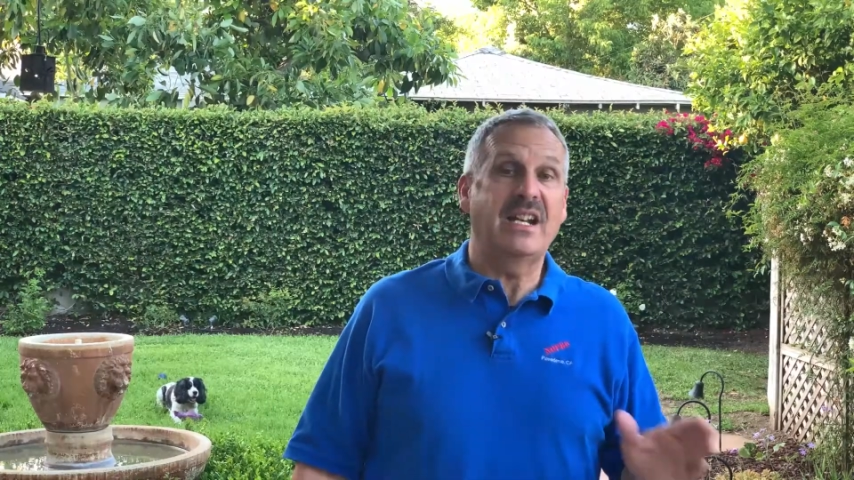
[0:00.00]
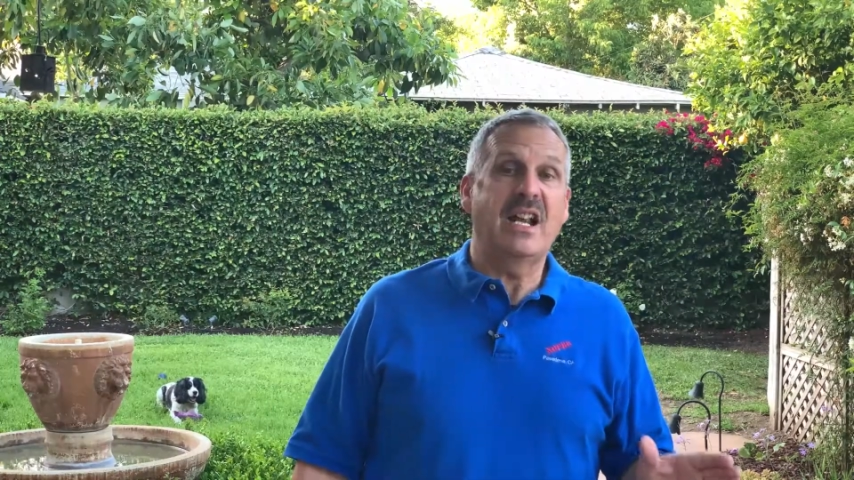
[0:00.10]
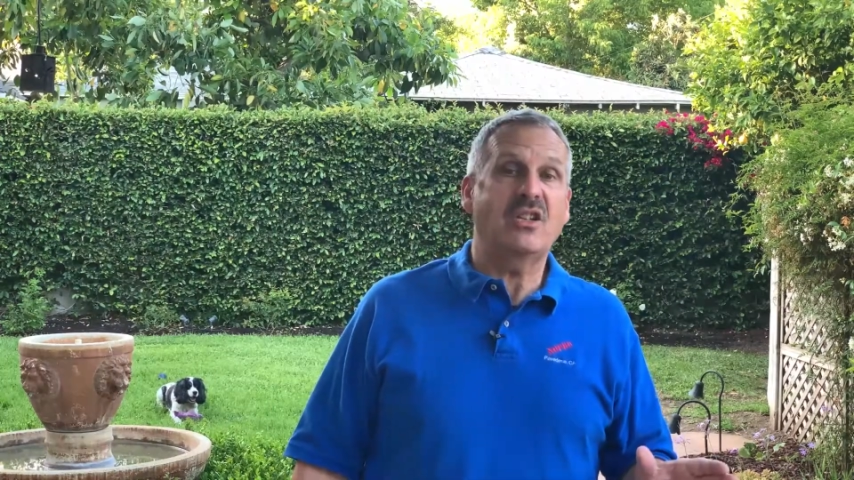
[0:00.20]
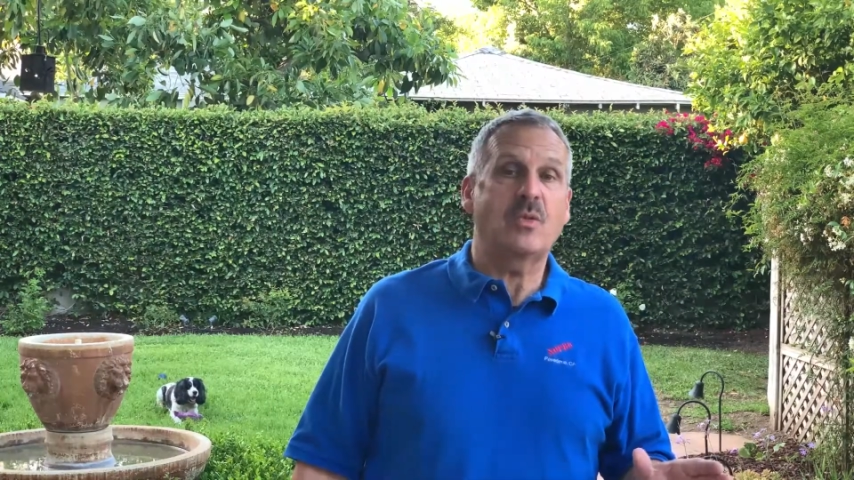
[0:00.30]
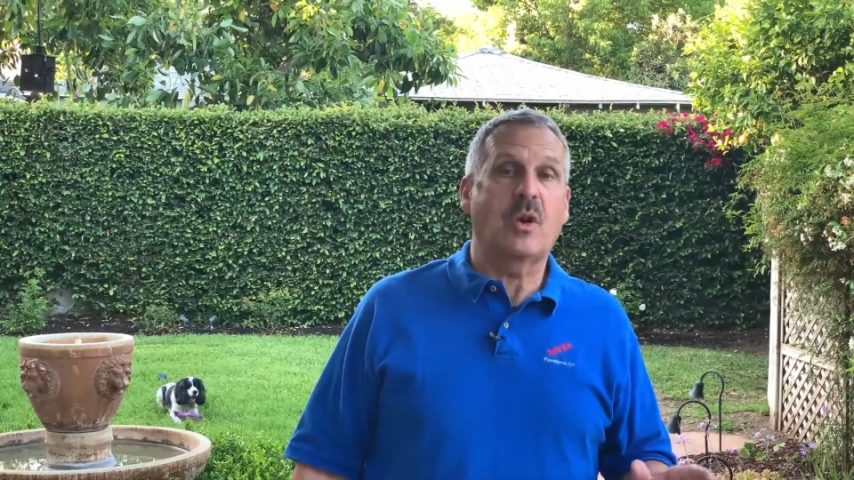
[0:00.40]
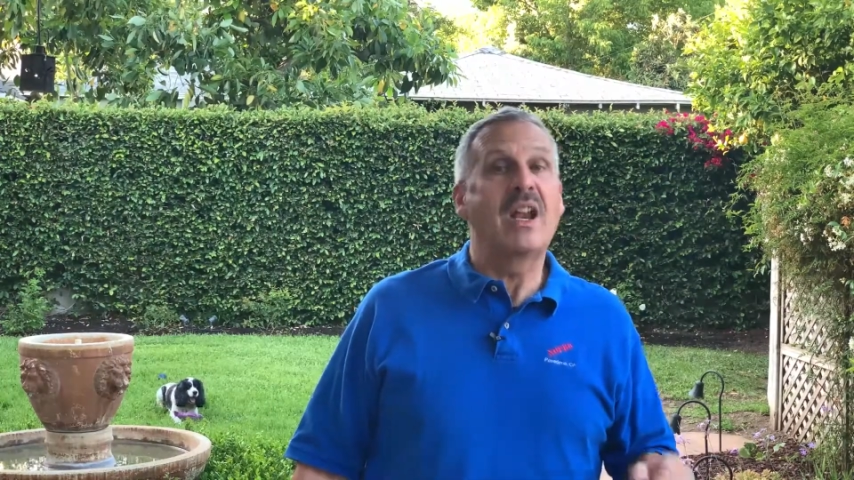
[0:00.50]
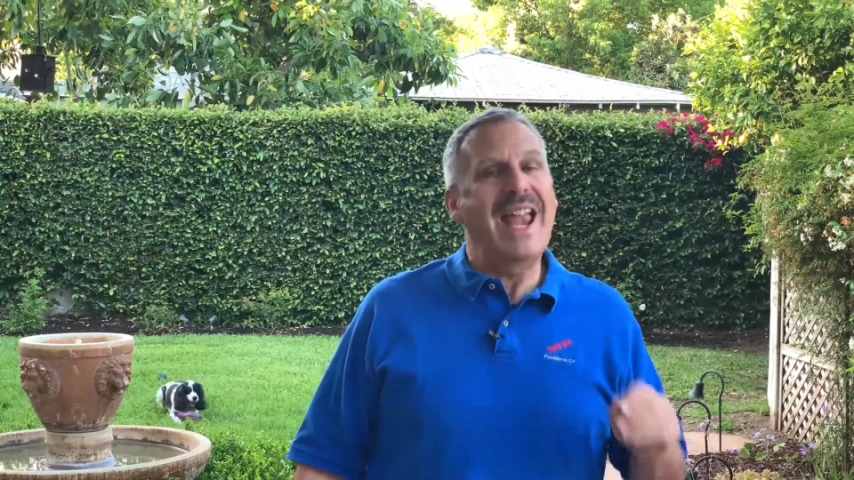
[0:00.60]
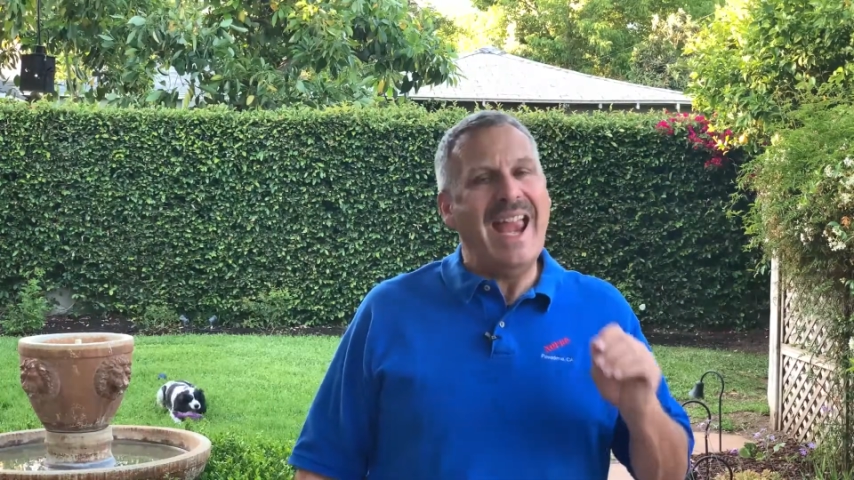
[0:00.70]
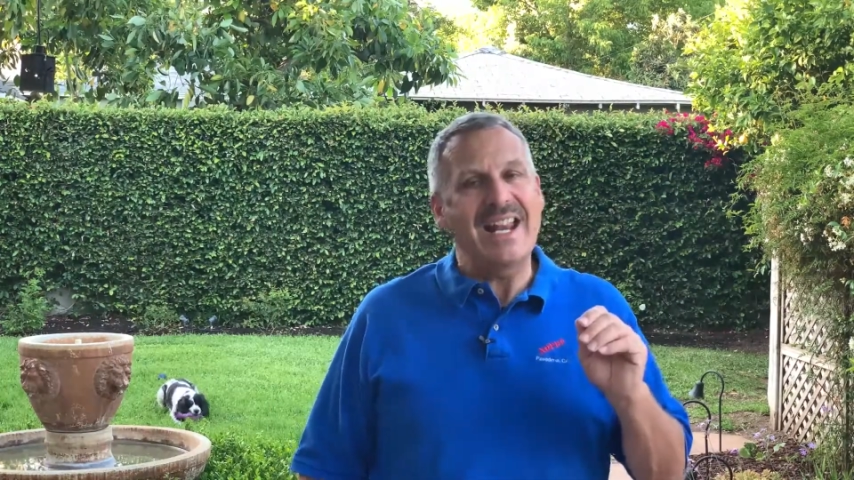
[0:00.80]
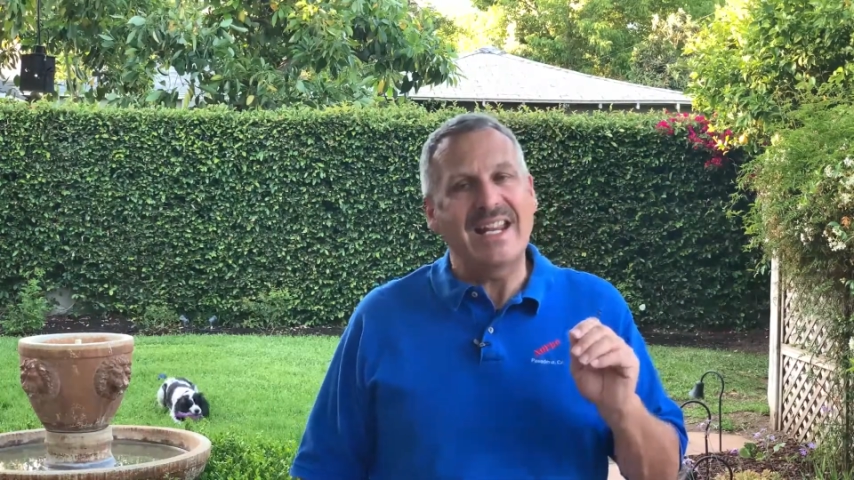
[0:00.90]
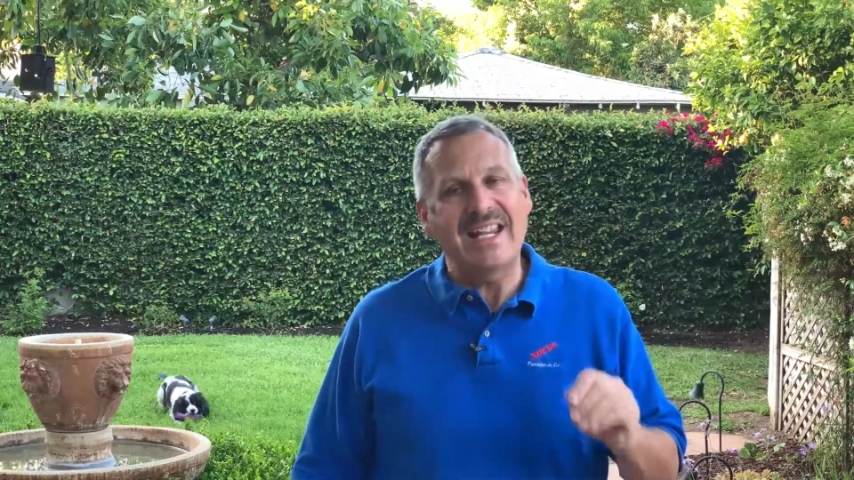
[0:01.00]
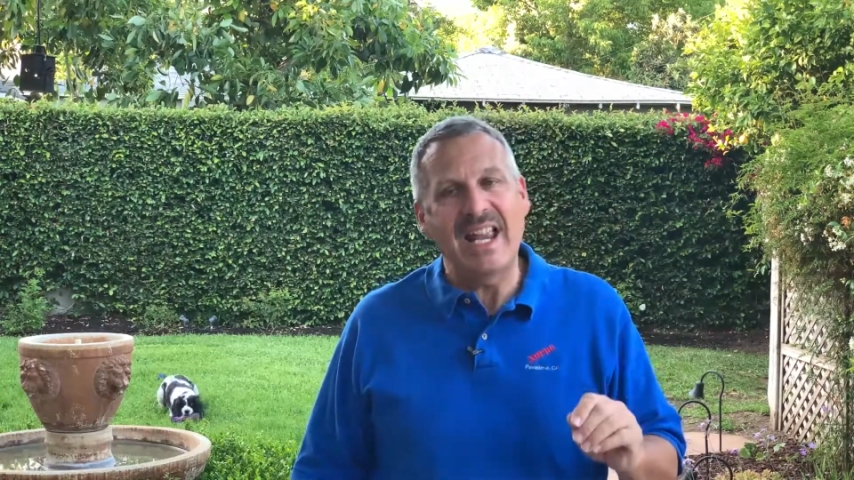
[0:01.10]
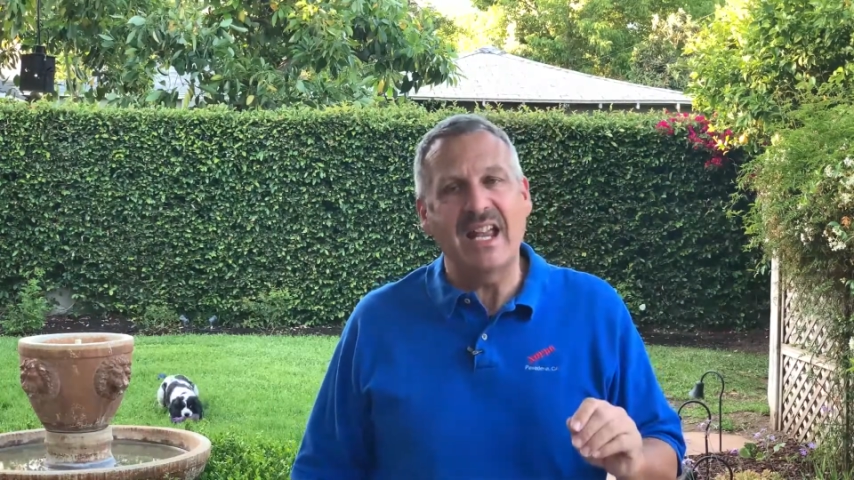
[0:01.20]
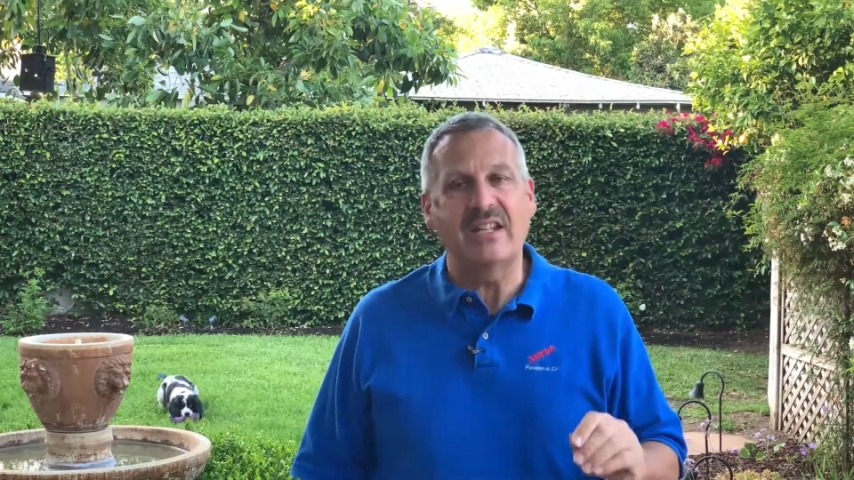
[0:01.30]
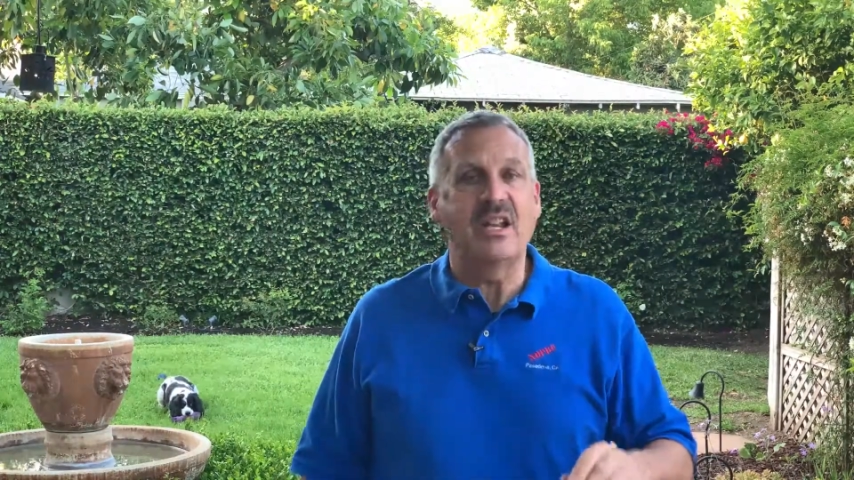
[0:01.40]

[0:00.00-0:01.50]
elsewhere, and again,